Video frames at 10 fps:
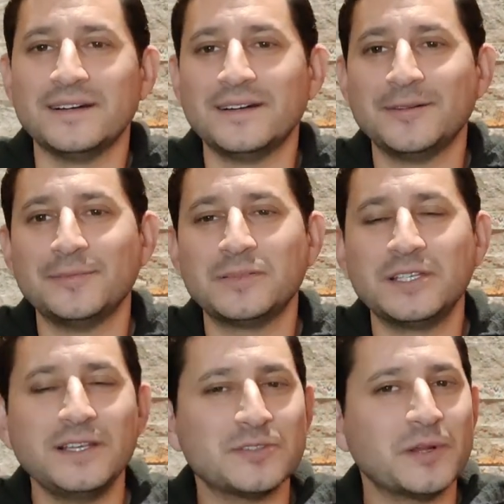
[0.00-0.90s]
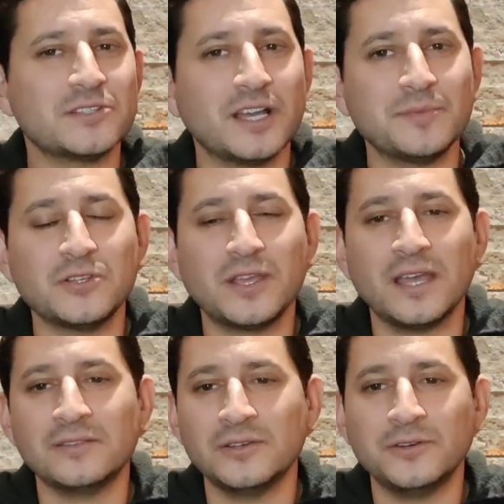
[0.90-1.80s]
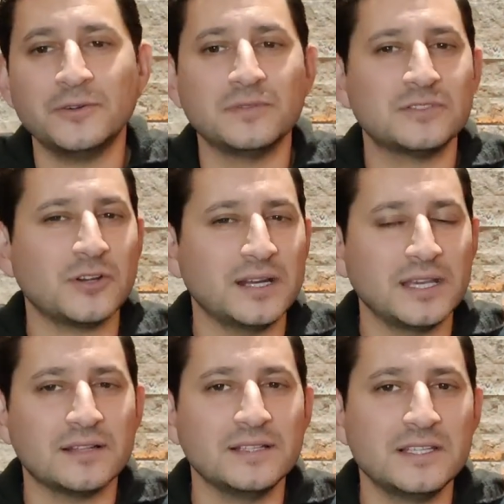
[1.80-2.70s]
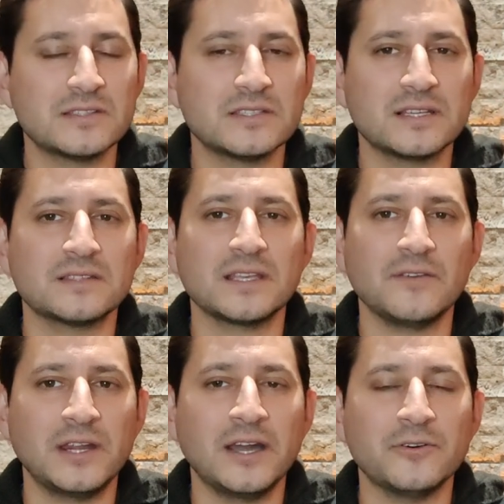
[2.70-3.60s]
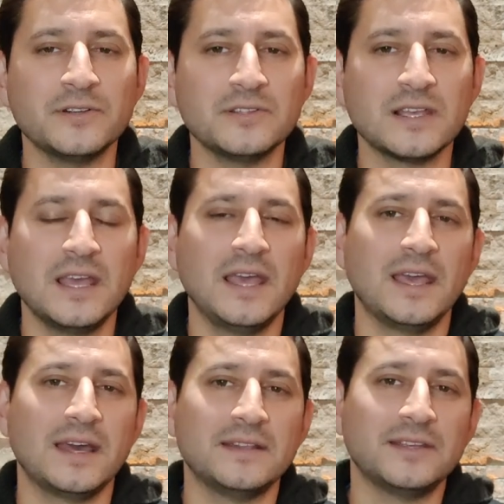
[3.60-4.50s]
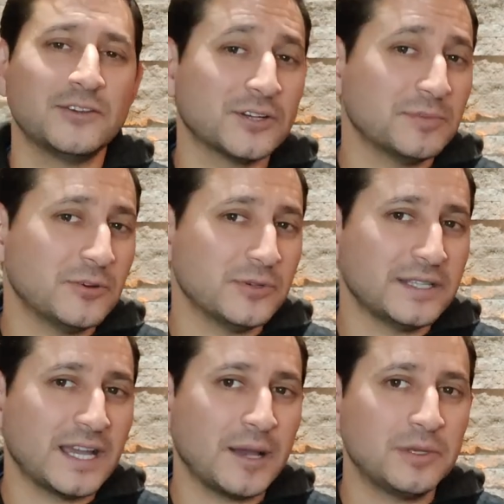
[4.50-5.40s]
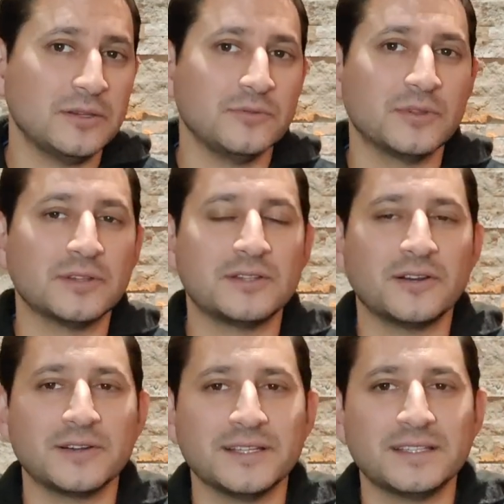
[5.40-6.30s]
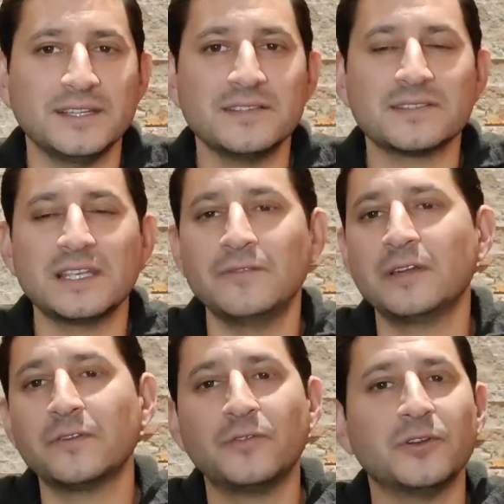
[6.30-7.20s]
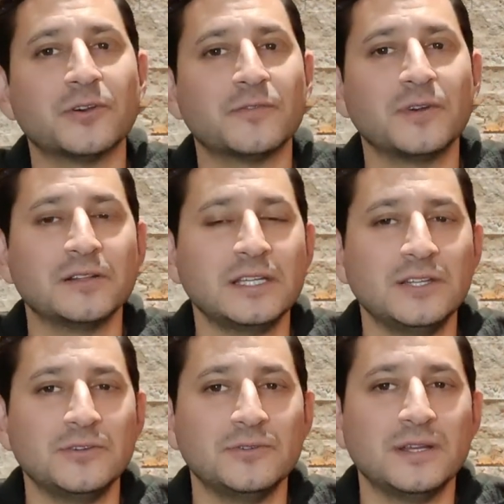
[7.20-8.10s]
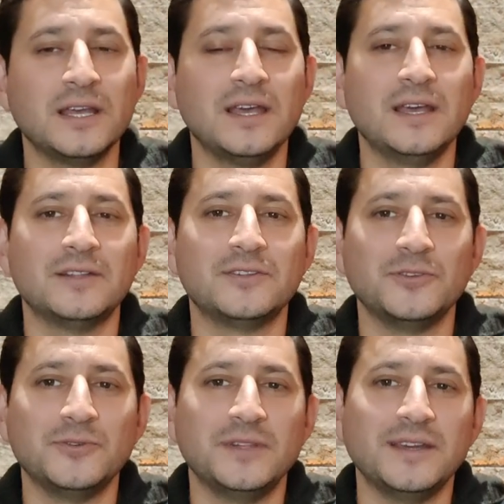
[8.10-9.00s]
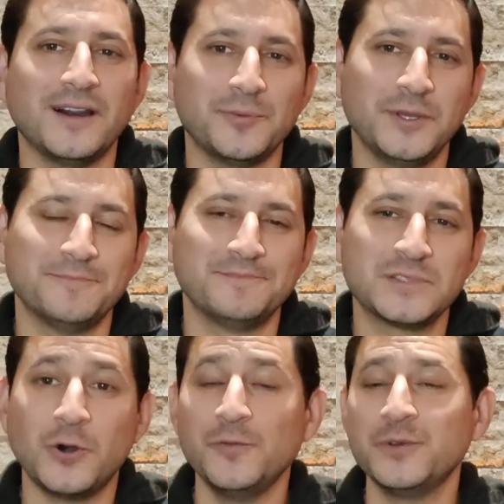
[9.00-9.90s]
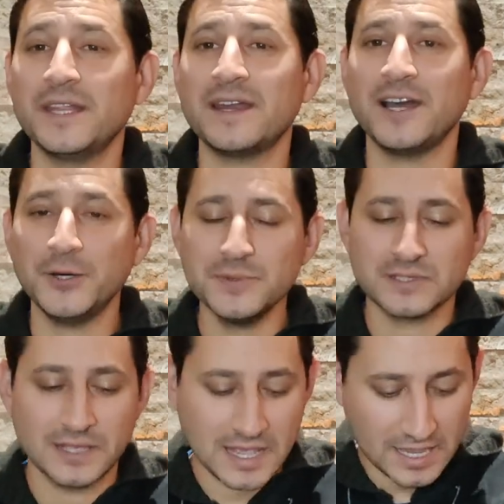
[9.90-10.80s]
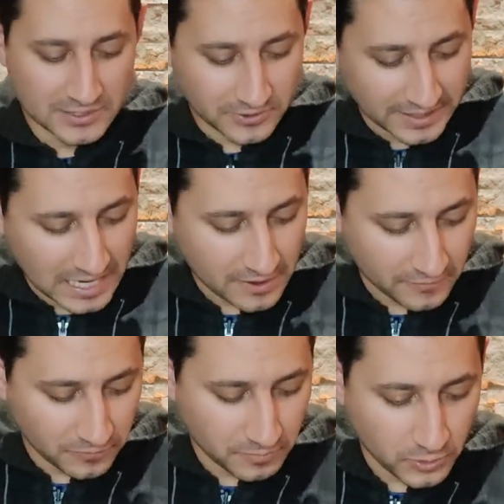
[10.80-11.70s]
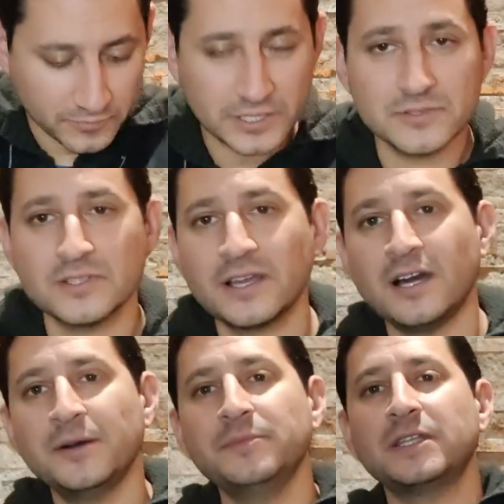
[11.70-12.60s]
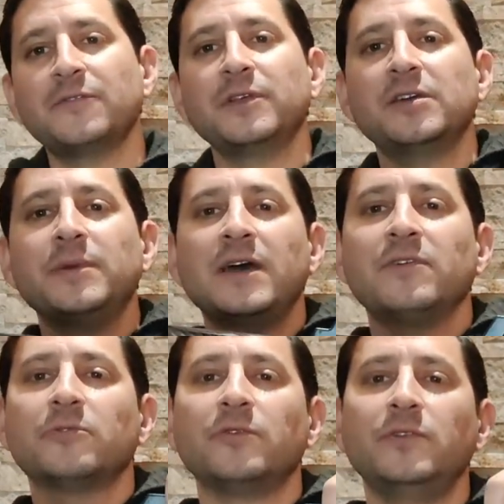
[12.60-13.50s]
um, sink as much time as you can though. Try to get at least six, seven hours, and I think you're going to be really happy with a target like this, even if you're fairly new to the hobby. So hopefully that helps. So I'm going to have more videos to come. Definitely going to be having a